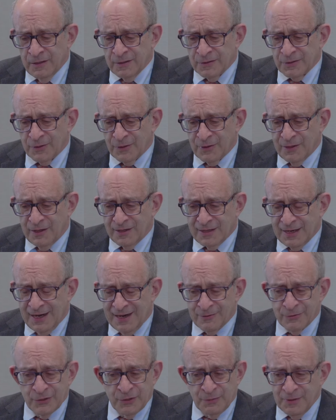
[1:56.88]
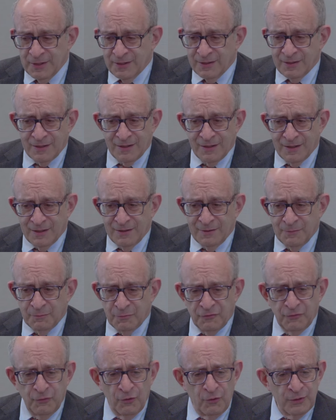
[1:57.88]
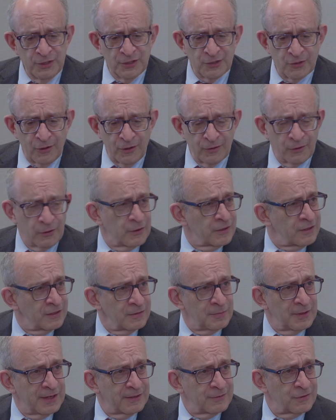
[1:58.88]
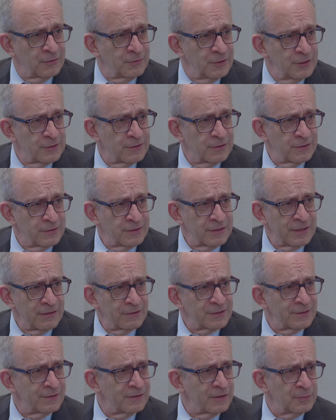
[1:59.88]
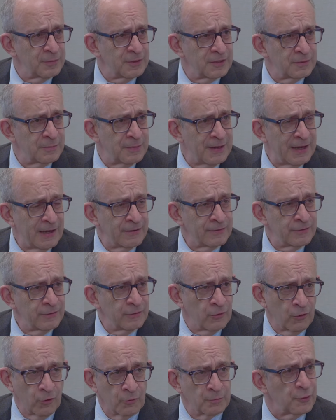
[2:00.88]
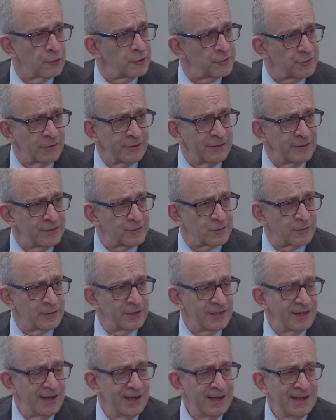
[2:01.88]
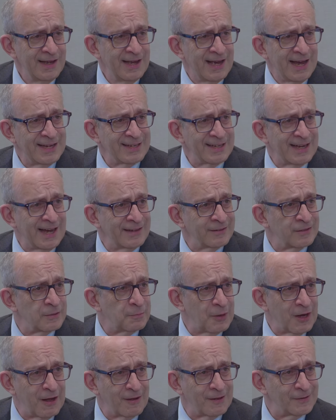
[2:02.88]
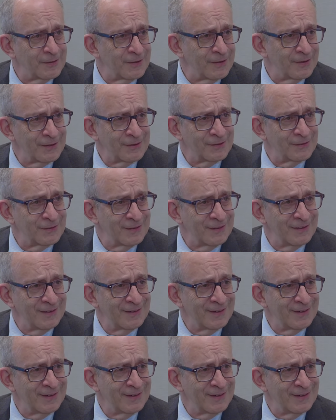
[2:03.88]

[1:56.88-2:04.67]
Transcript: So, Congressman, before we start talking about some issues, tell us a little bit about your own personal history, how you got into politics, and